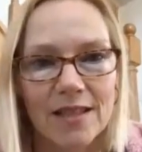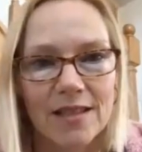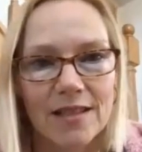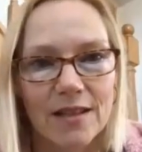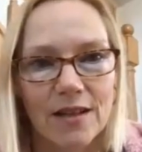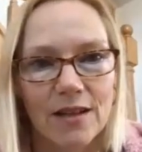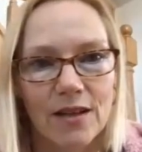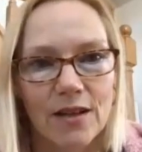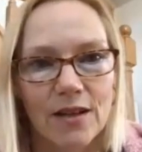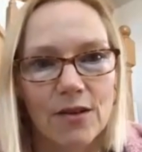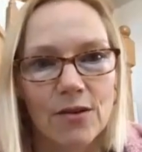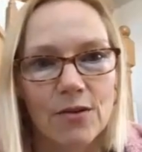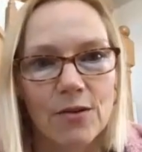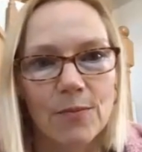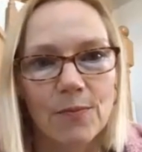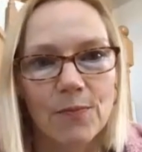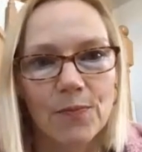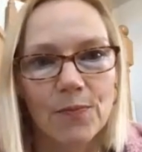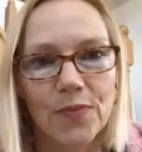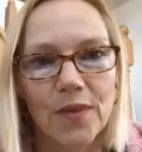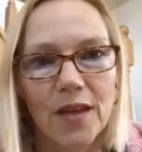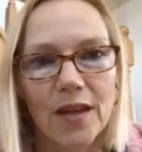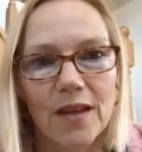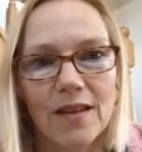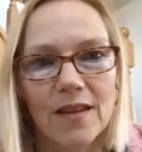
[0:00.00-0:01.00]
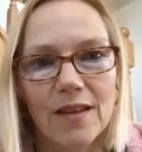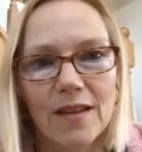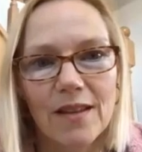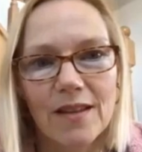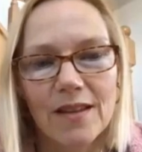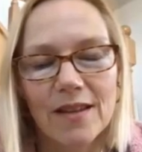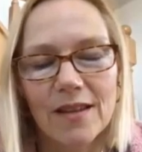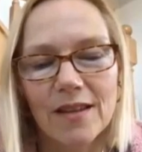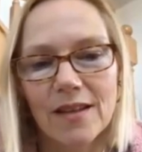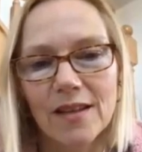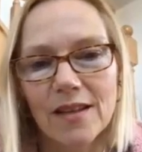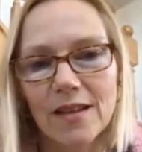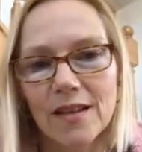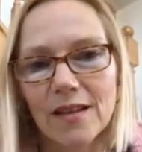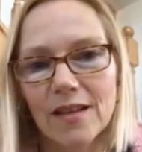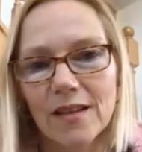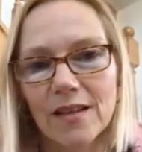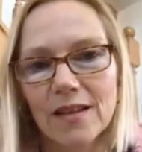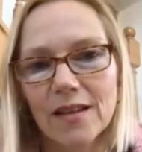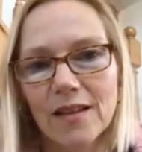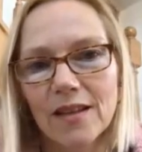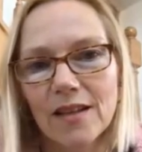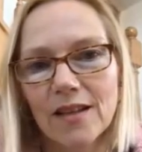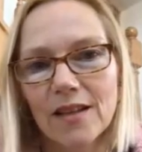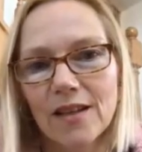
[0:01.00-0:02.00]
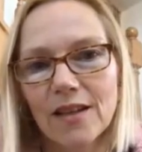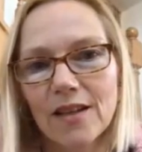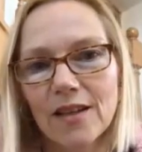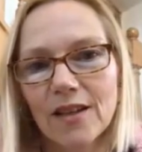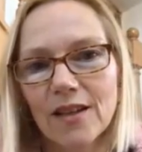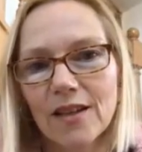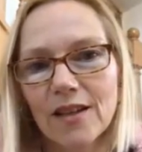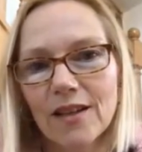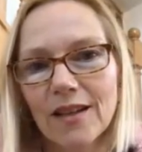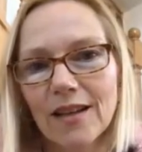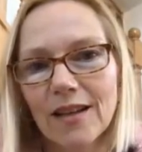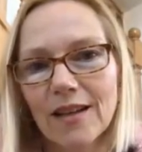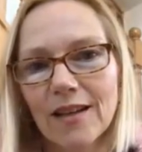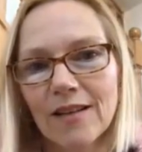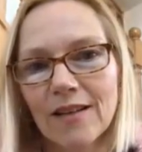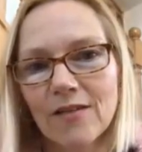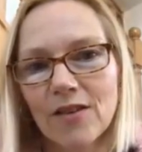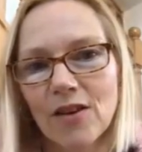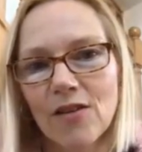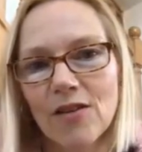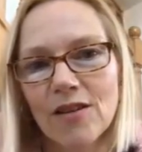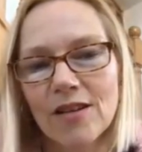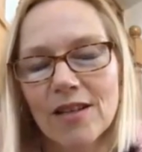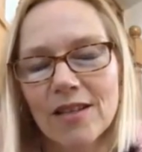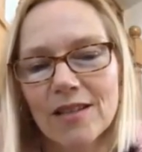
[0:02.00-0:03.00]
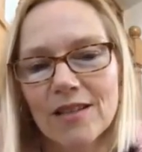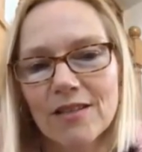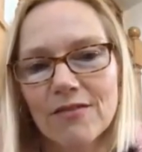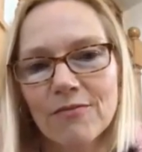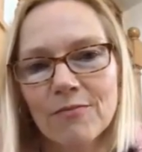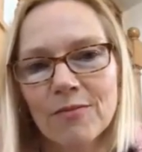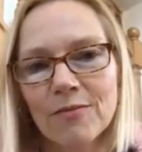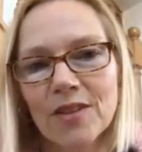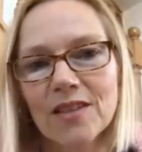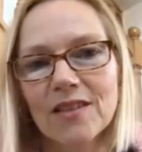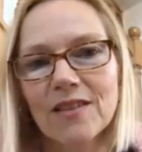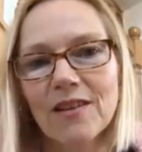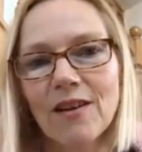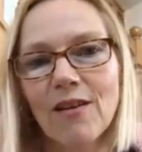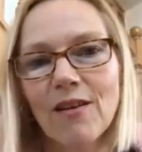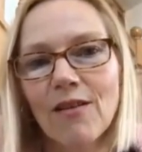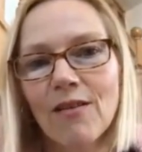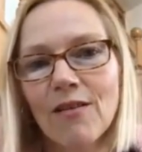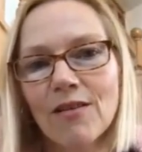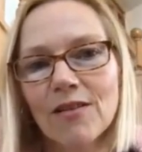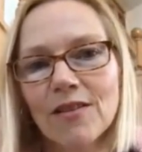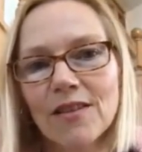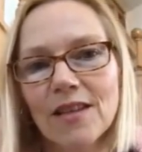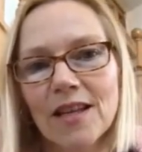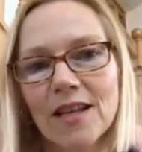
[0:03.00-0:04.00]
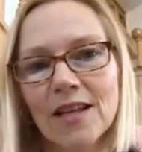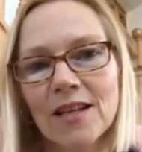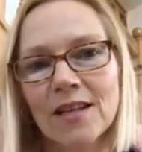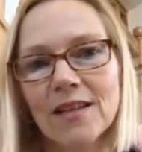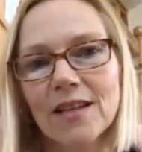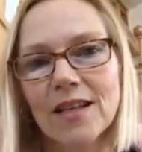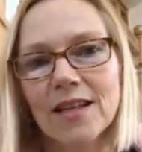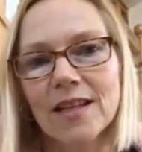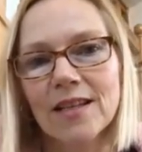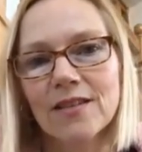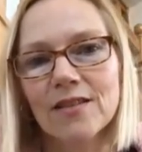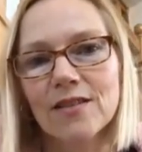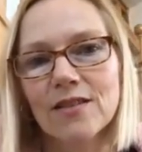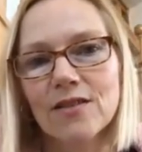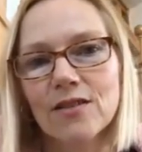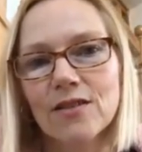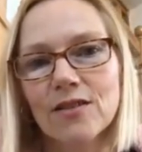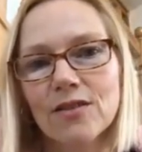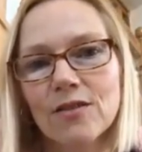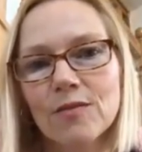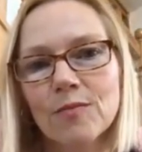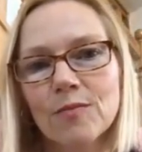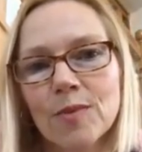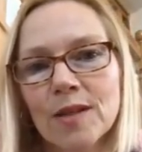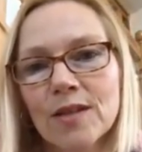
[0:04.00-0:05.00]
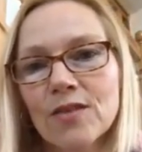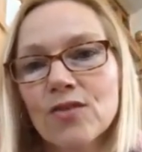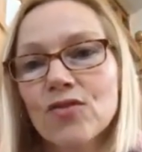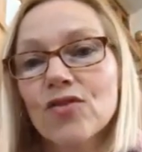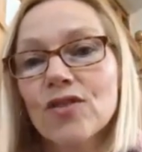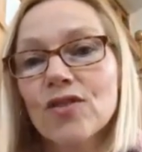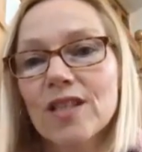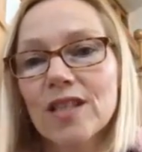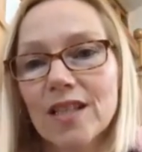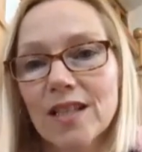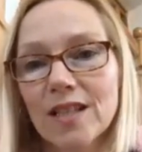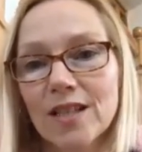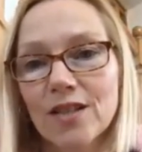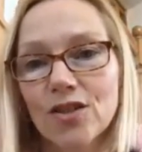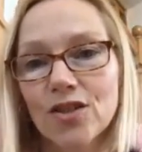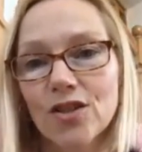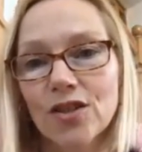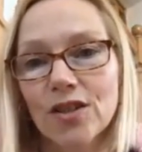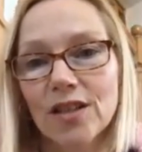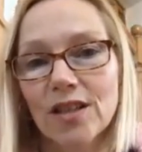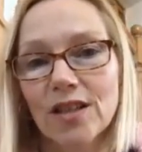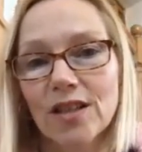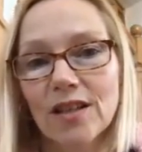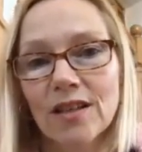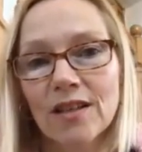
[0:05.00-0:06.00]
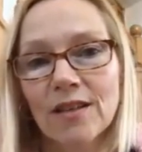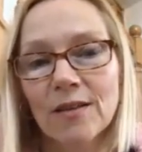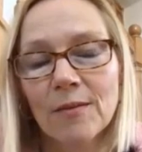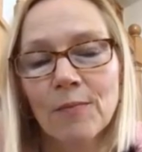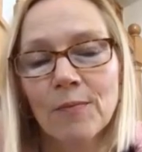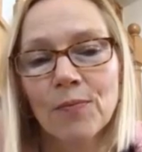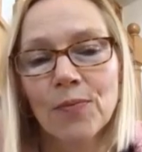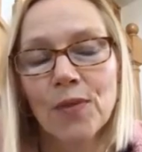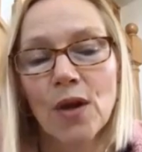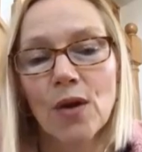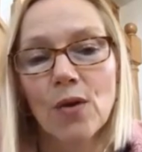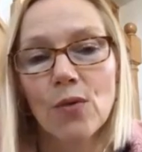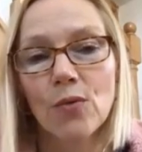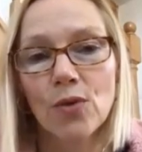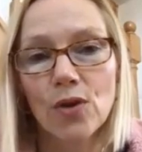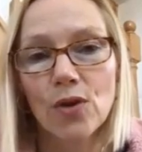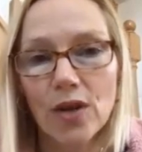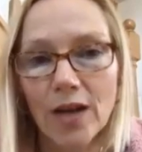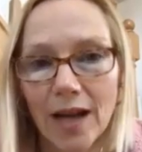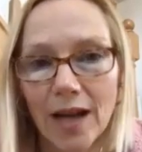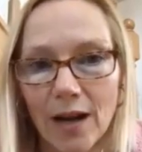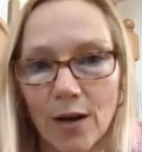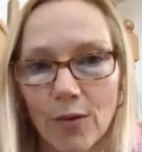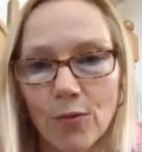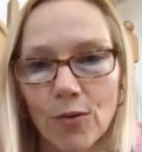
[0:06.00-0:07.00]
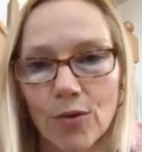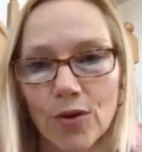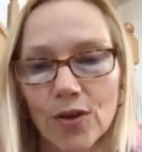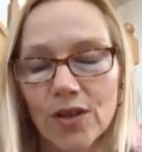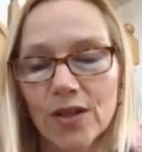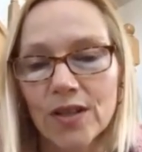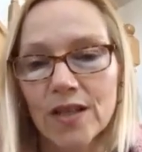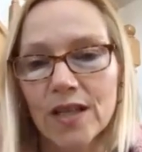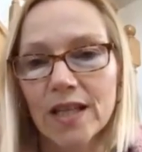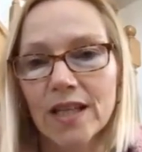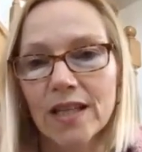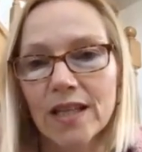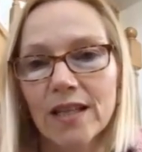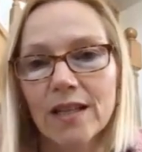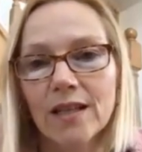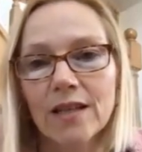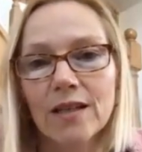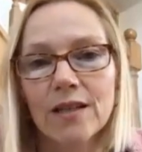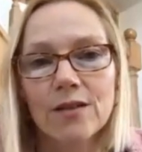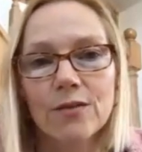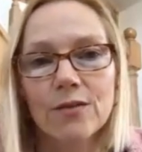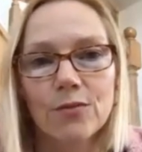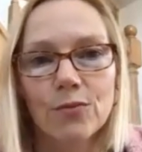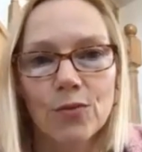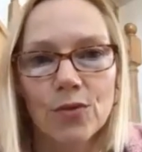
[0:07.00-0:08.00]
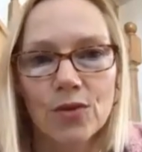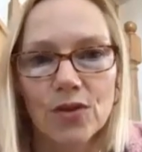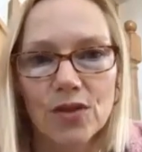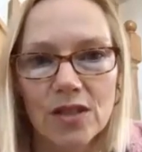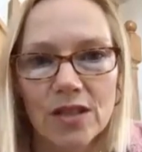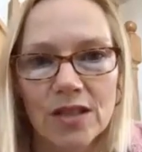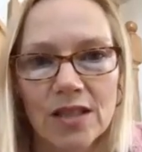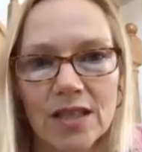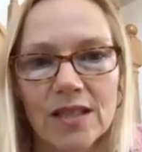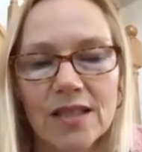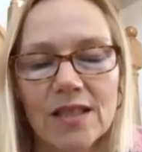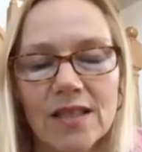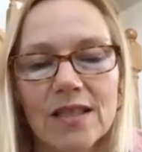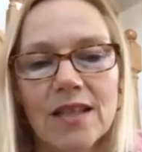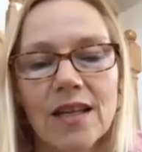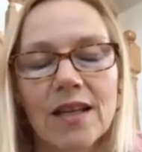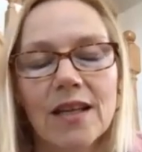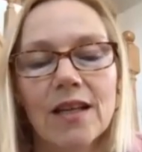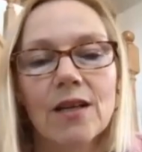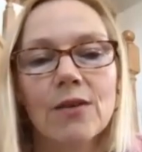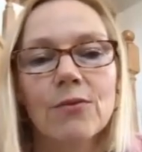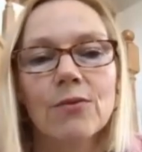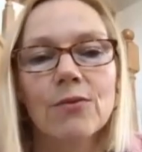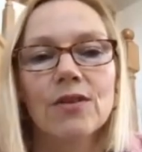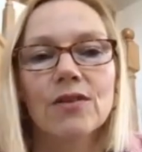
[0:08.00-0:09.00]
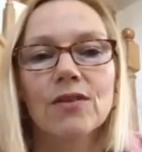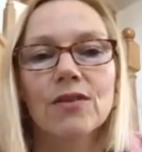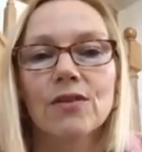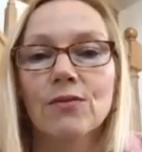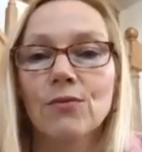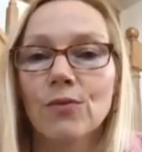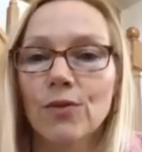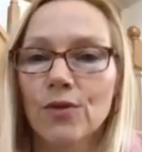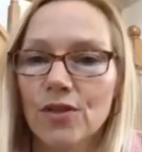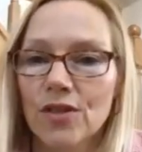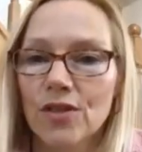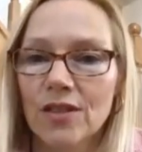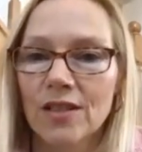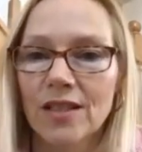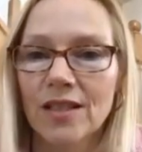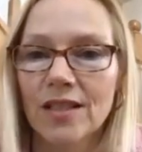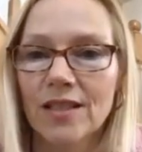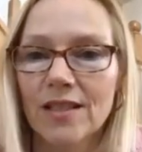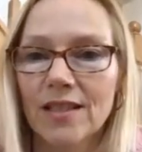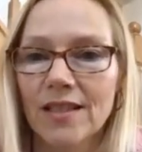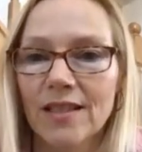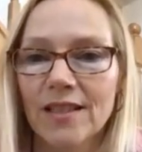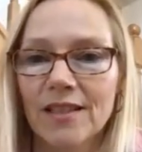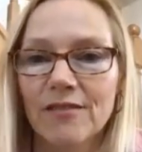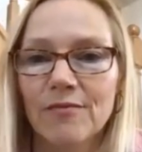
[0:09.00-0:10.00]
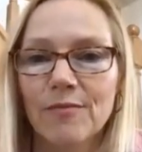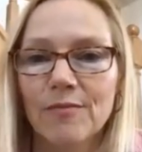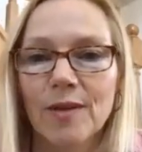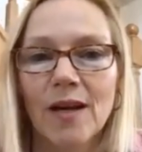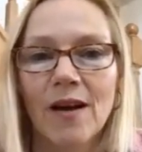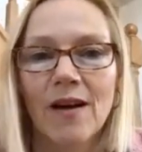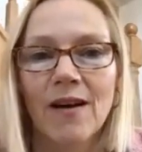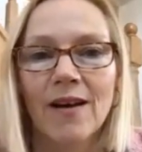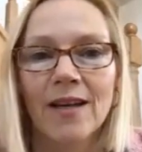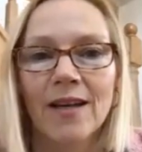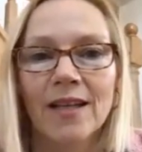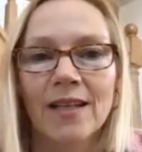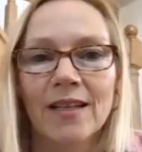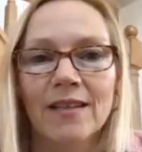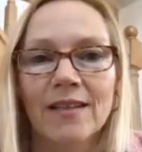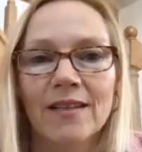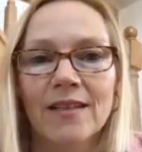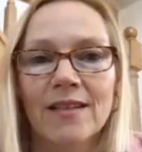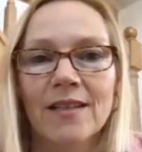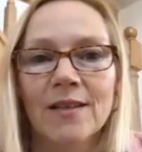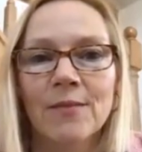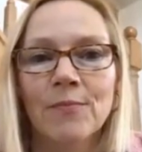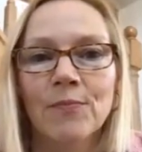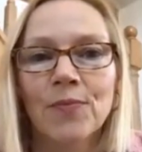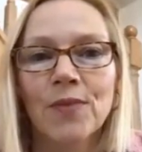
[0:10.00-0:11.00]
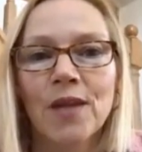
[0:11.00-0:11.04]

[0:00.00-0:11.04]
So the kind of guidance from this card then is to be strategic, work out what you need, what do you need to take with you, what do you need to leave behind,